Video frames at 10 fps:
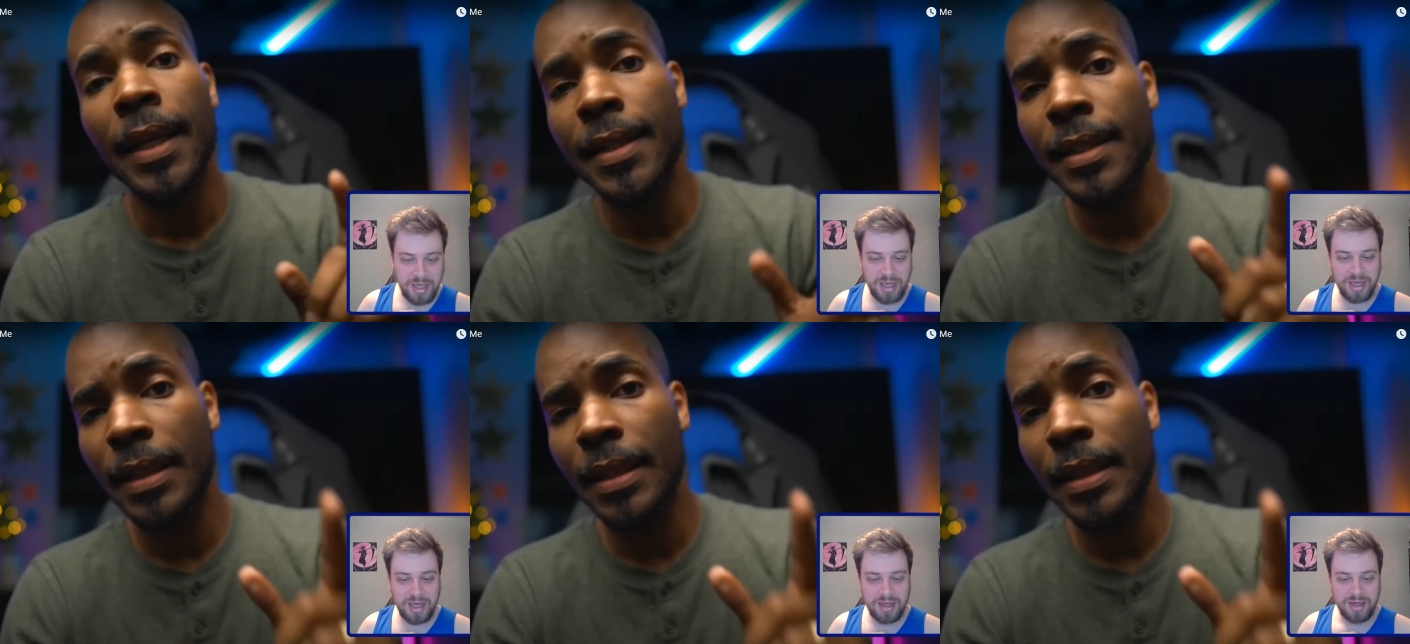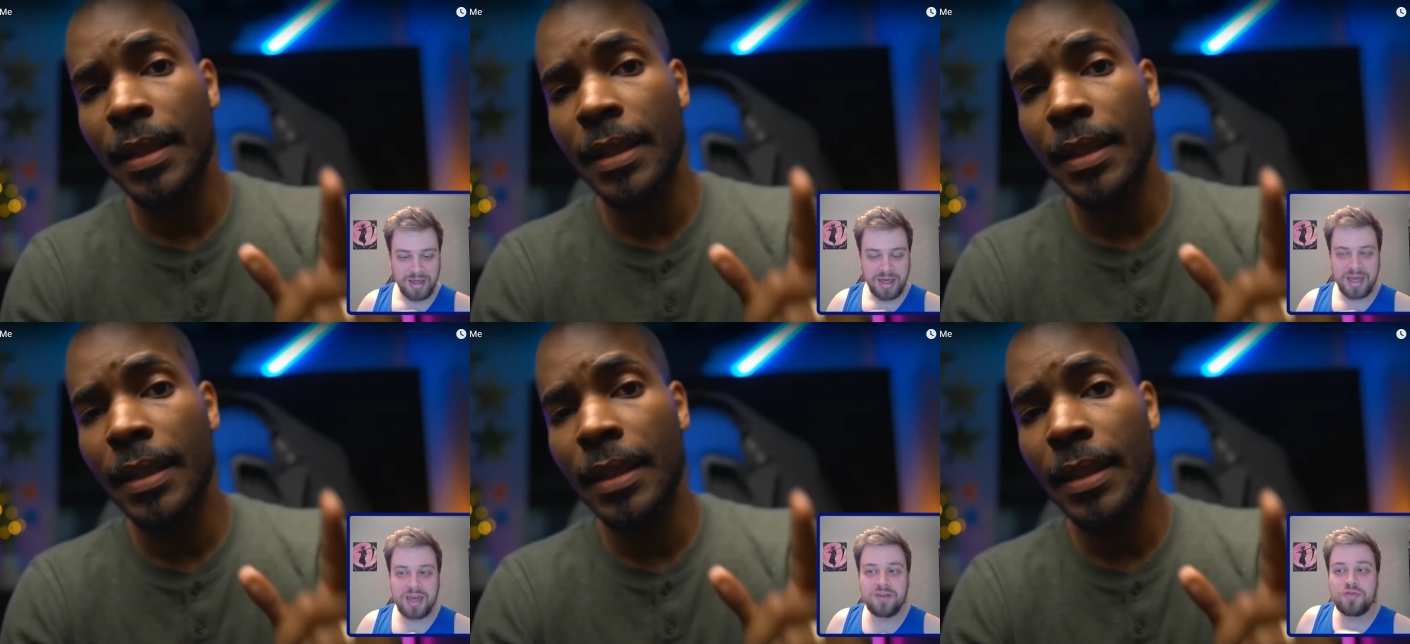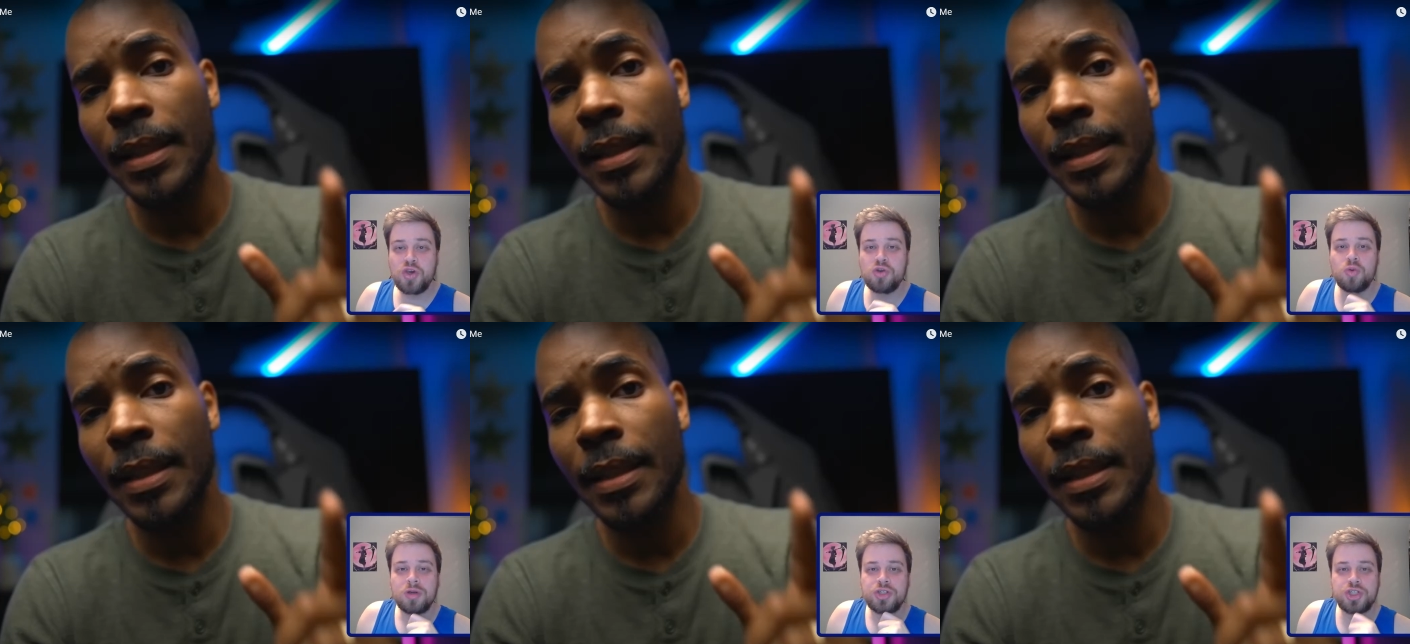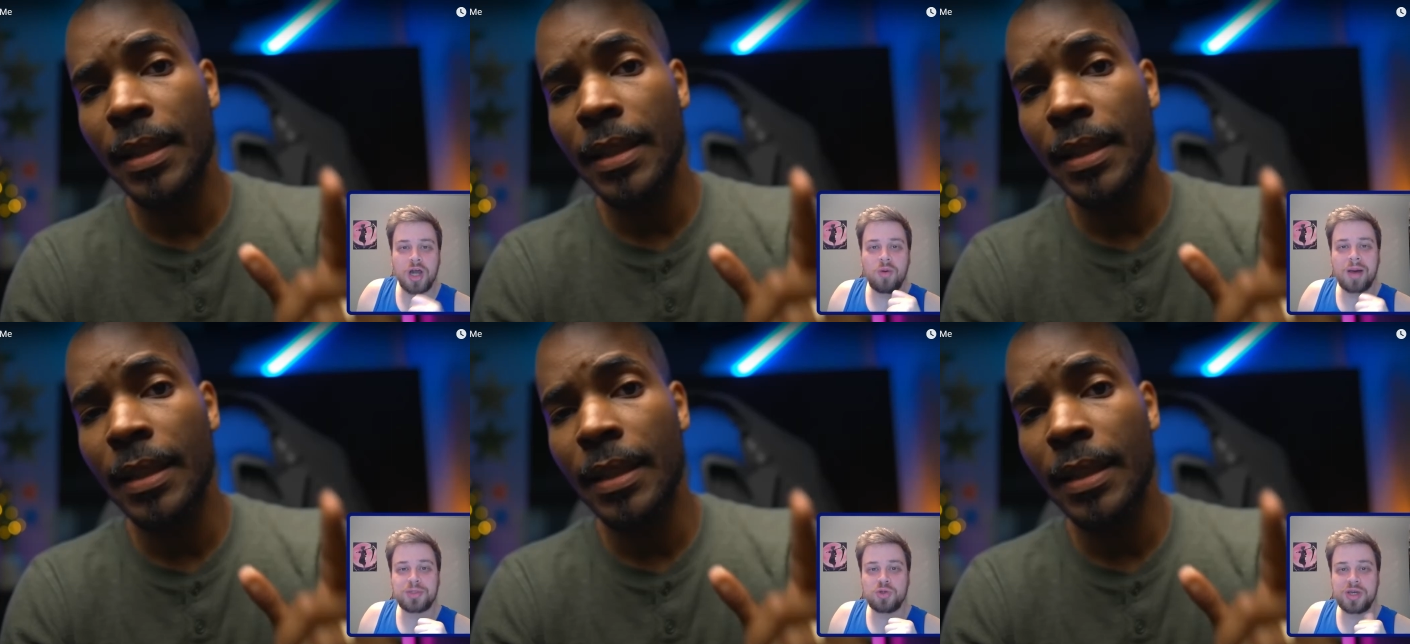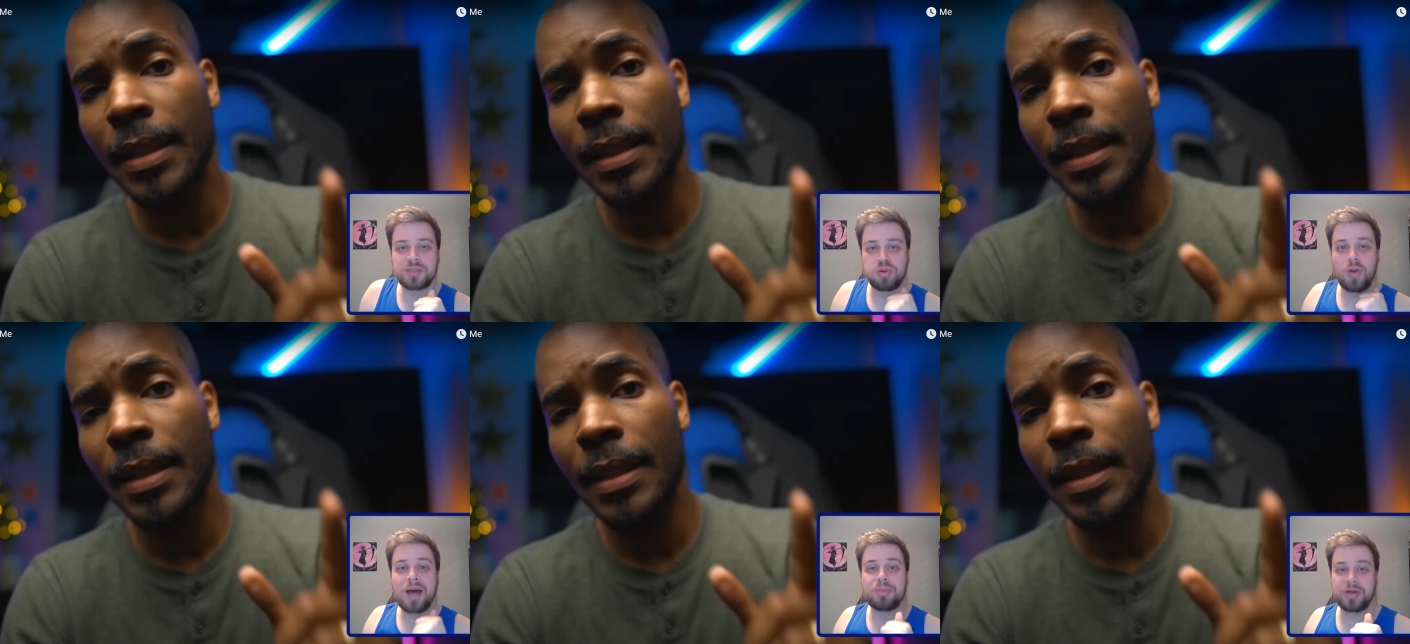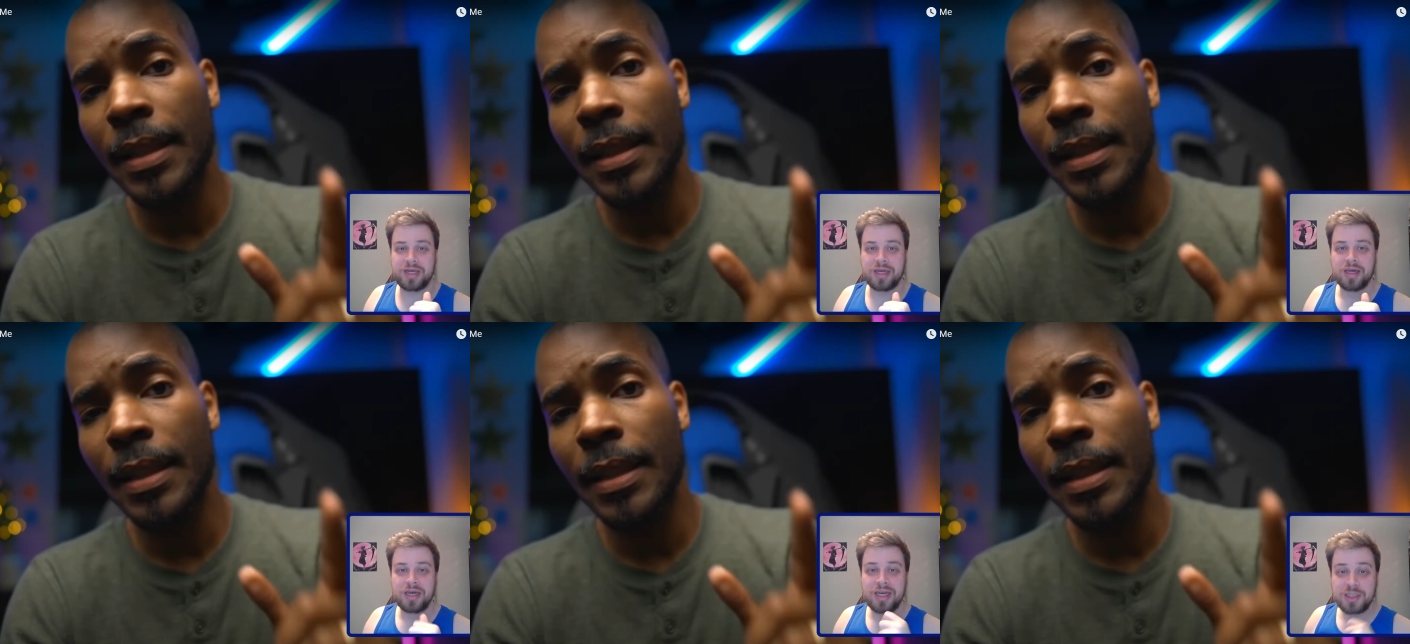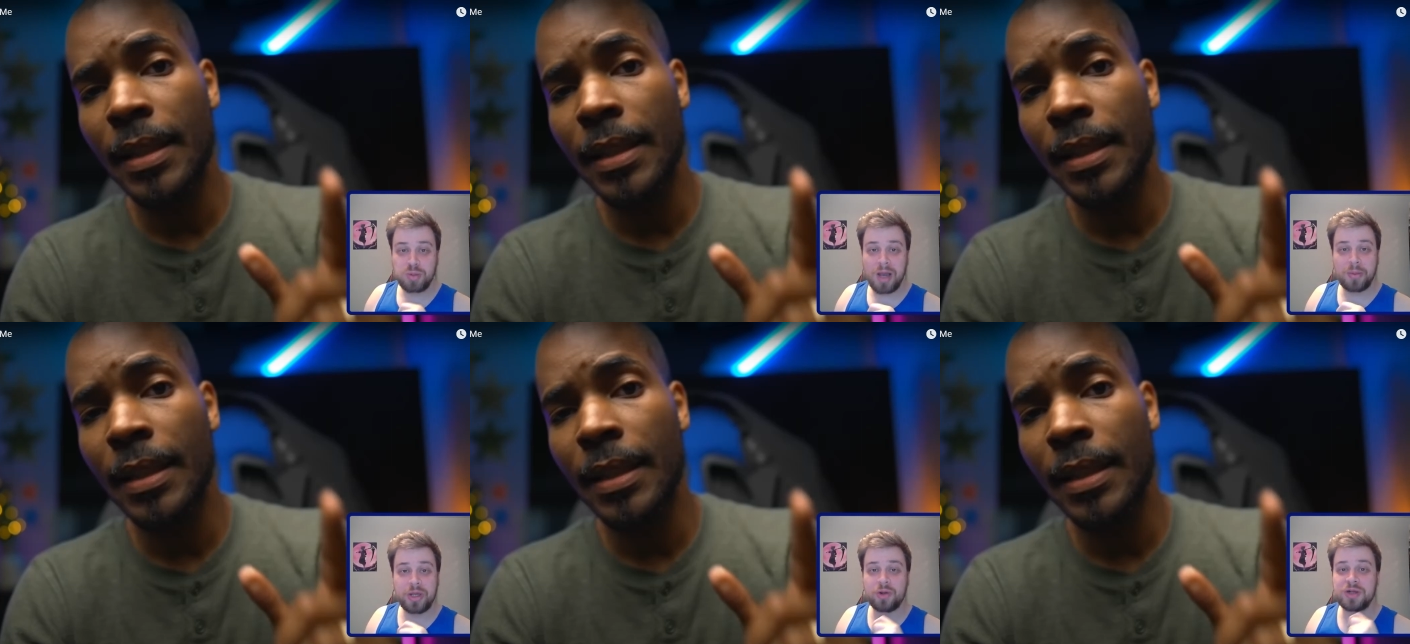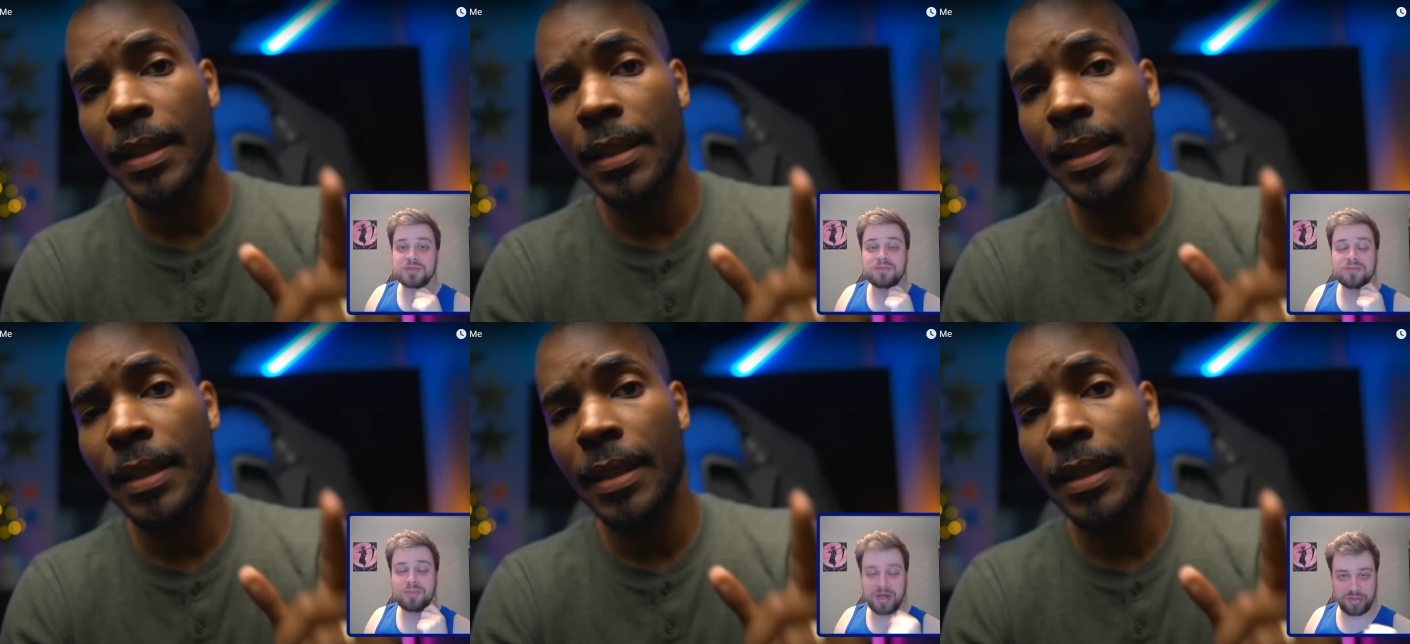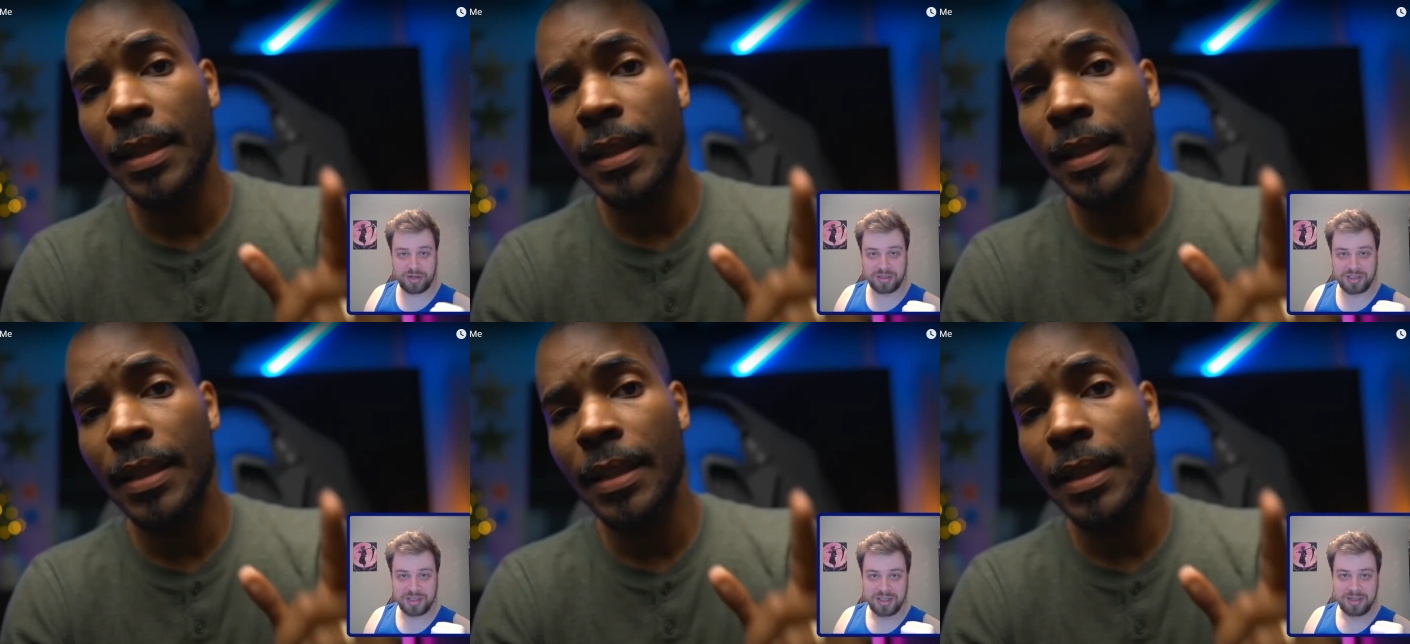Speaker 1: He delivered. If you show up to his property, his property or his mother's,